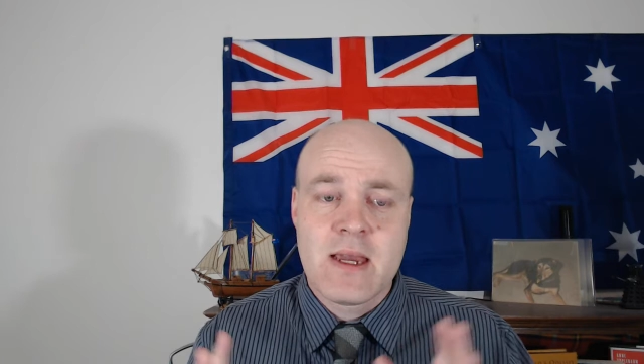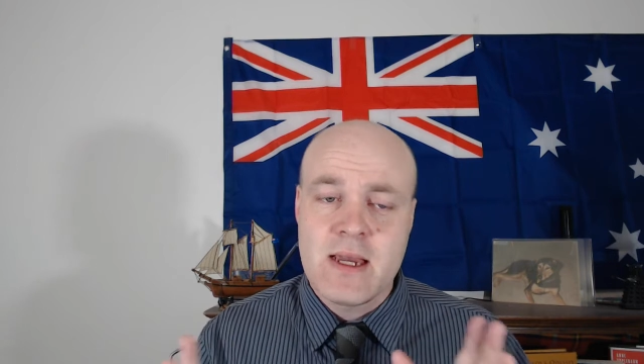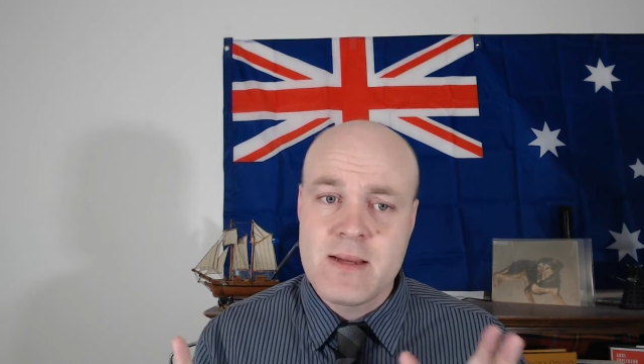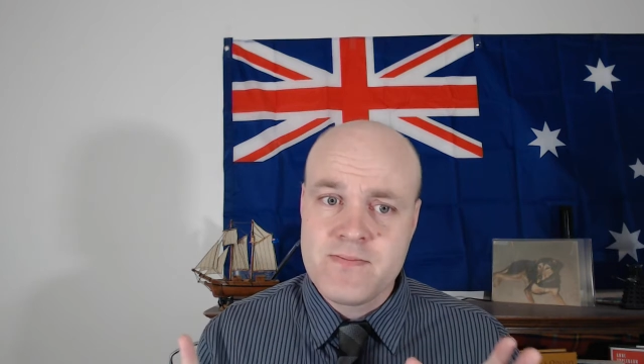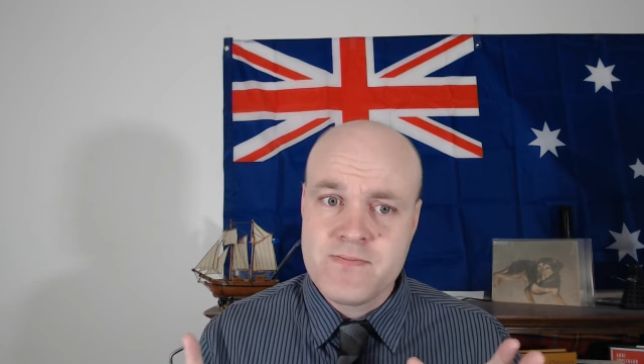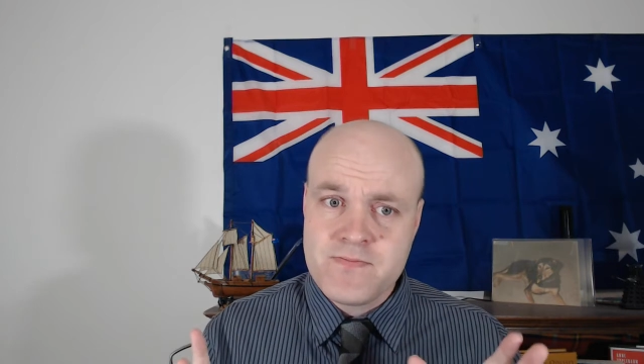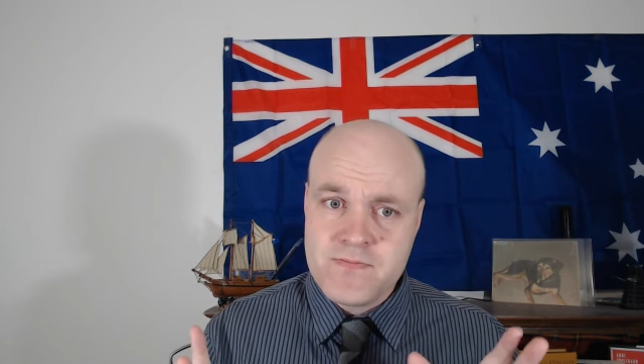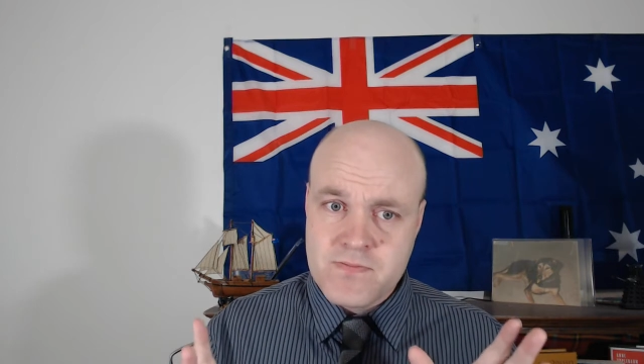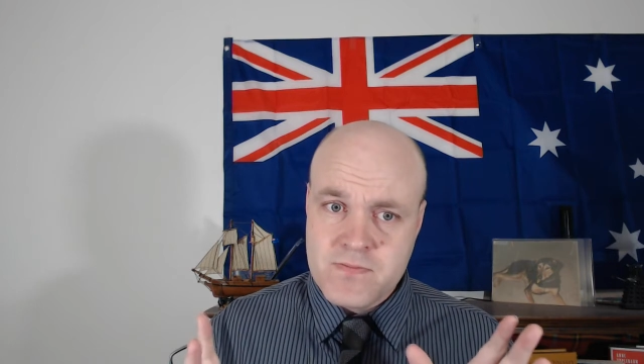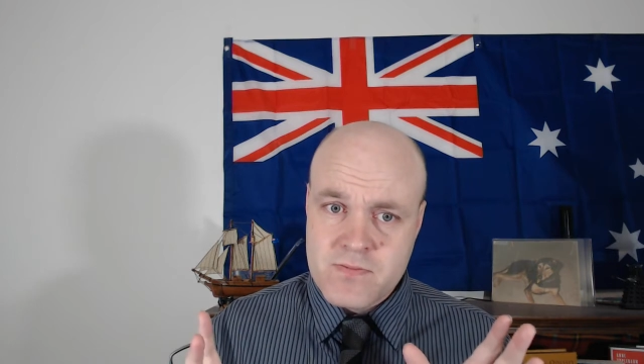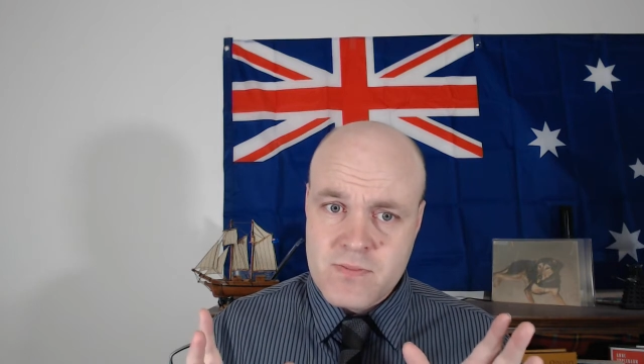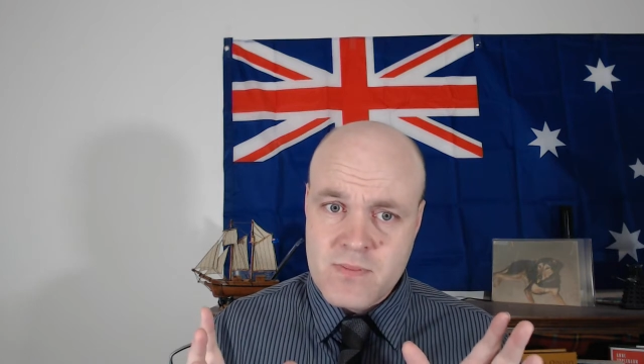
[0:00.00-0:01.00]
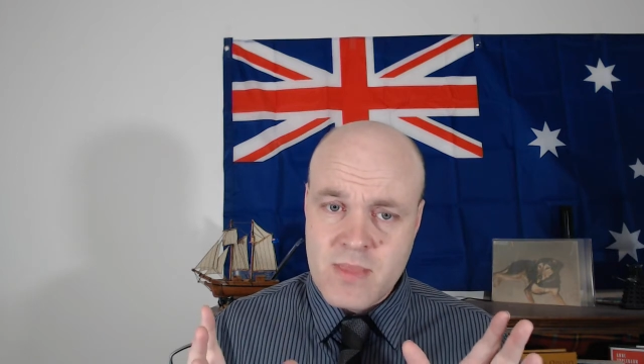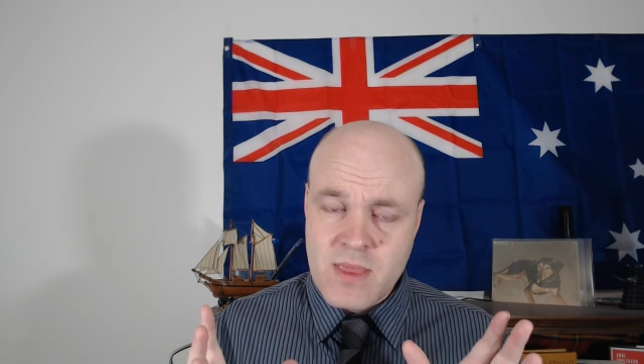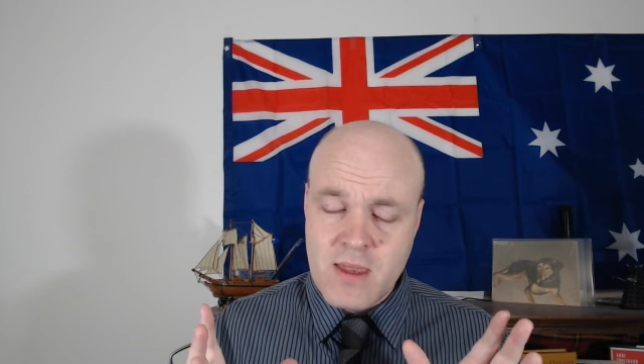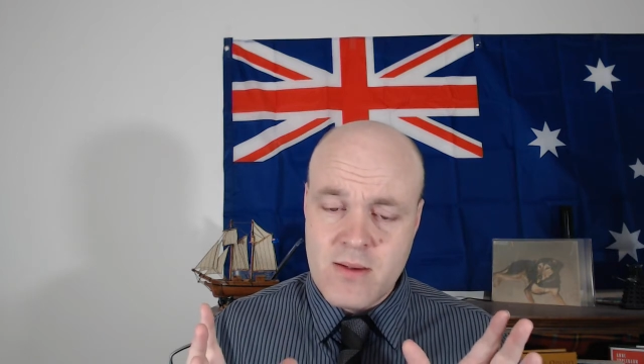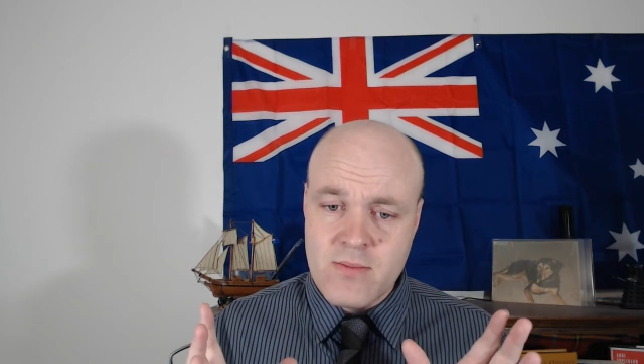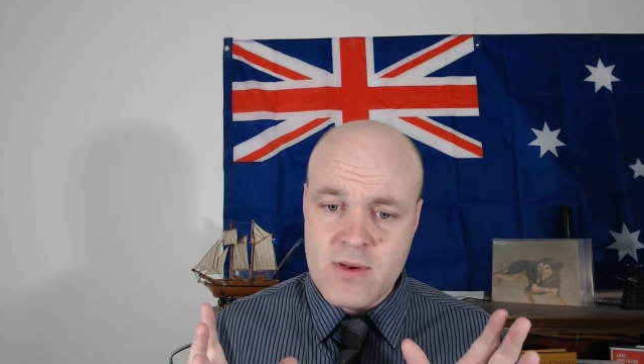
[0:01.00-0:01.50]

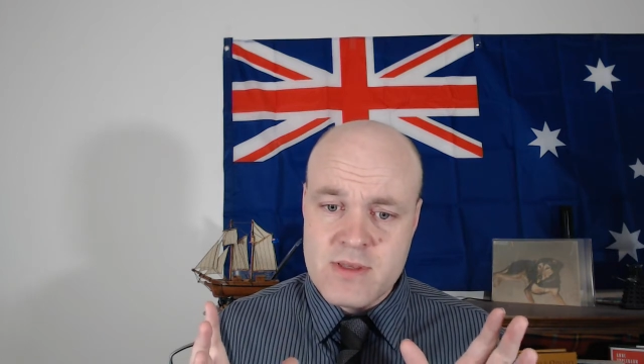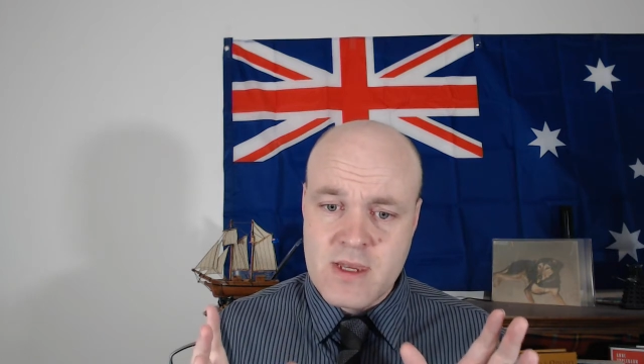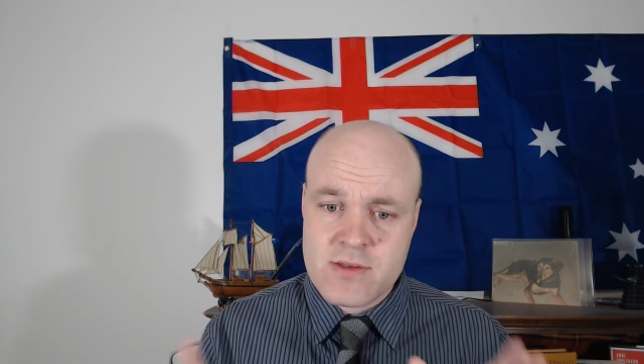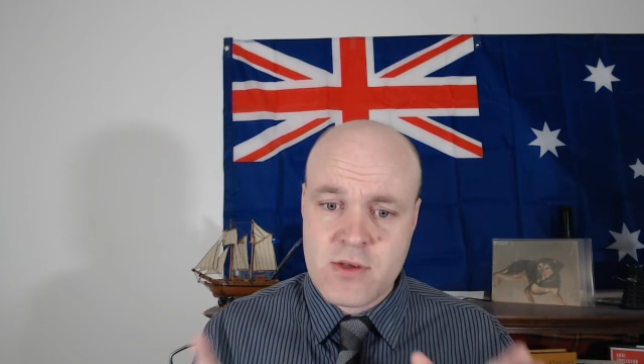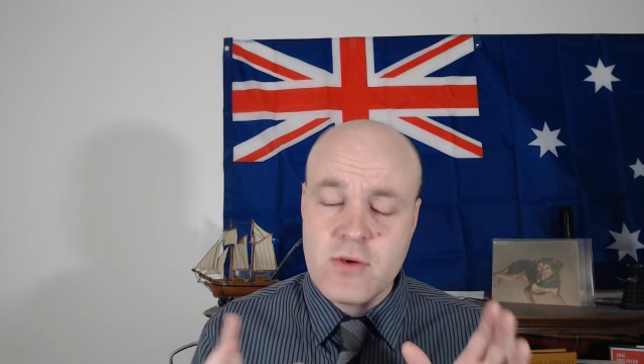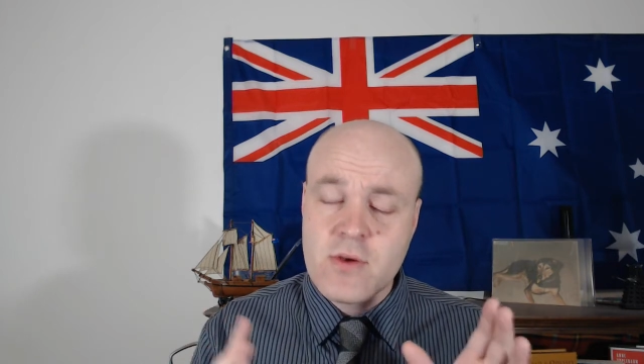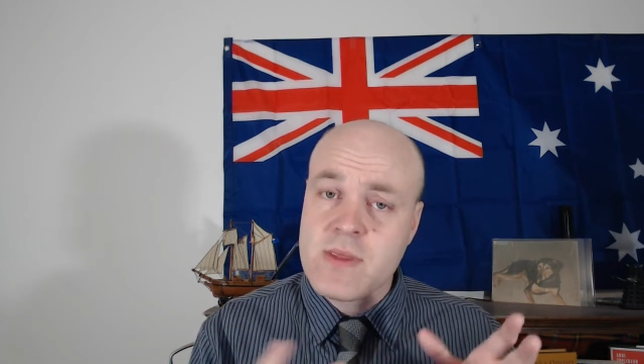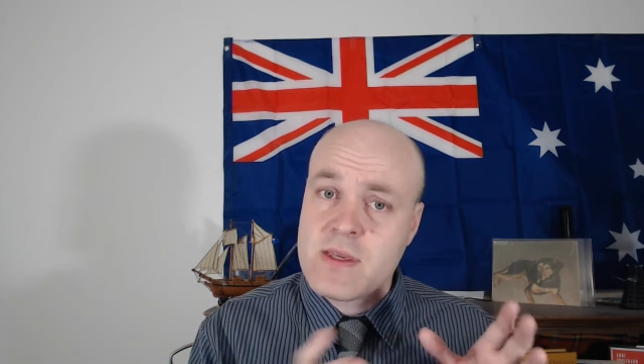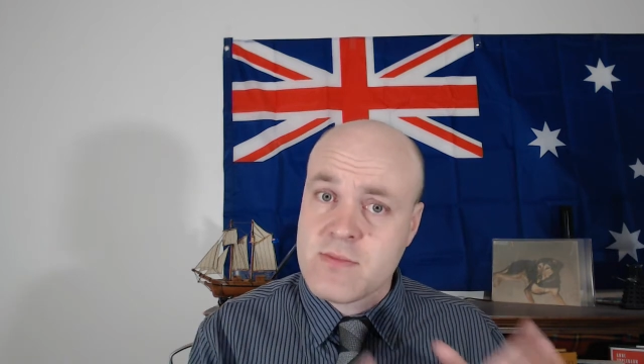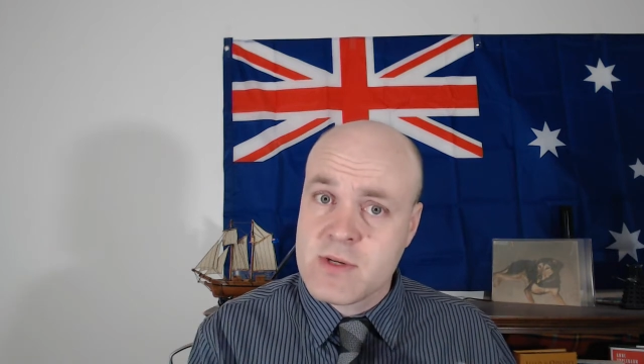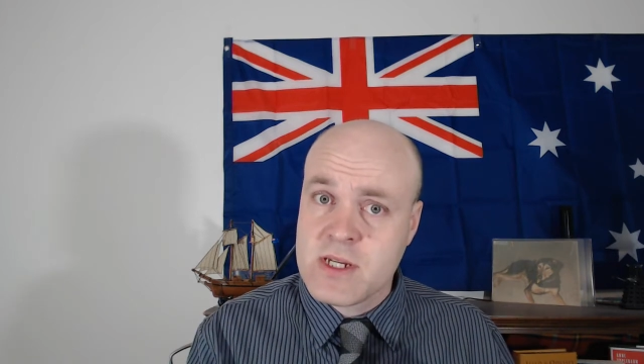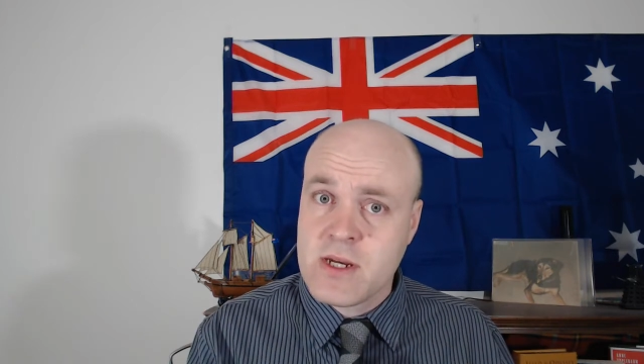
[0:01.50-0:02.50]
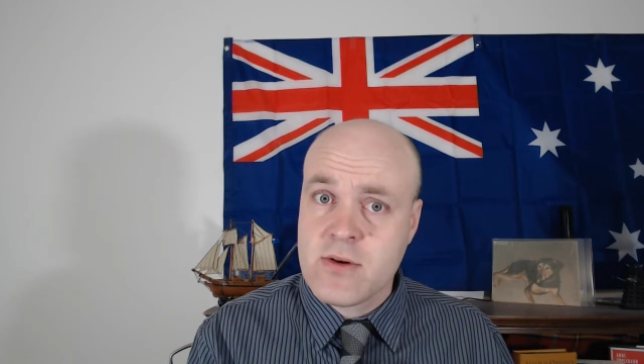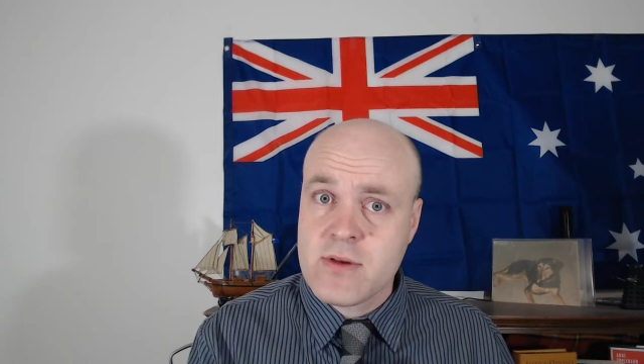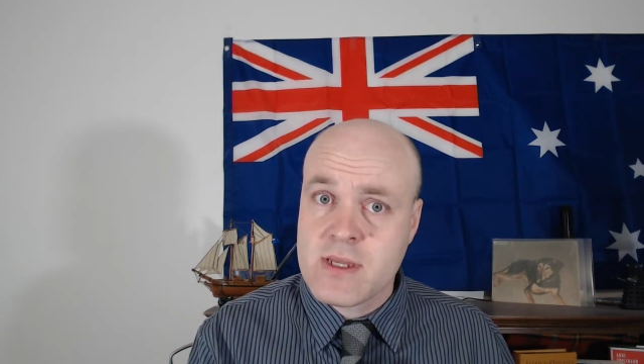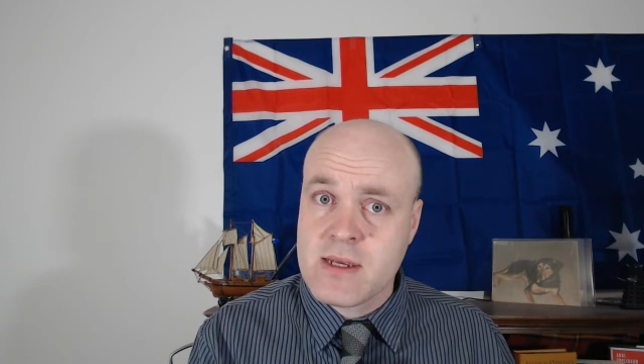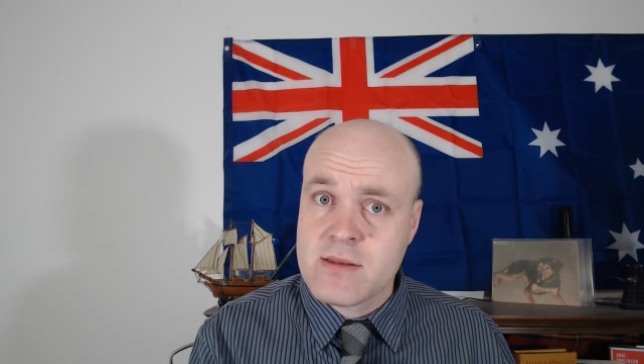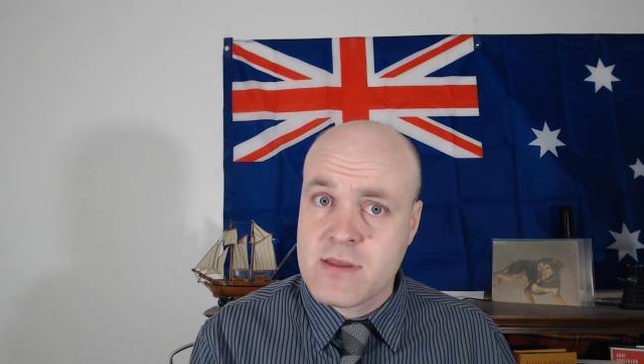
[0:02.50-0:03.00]
But yeah, so you've got these
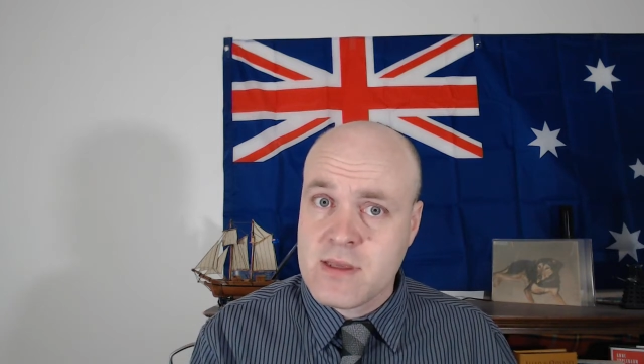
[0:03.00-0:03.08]
material needs,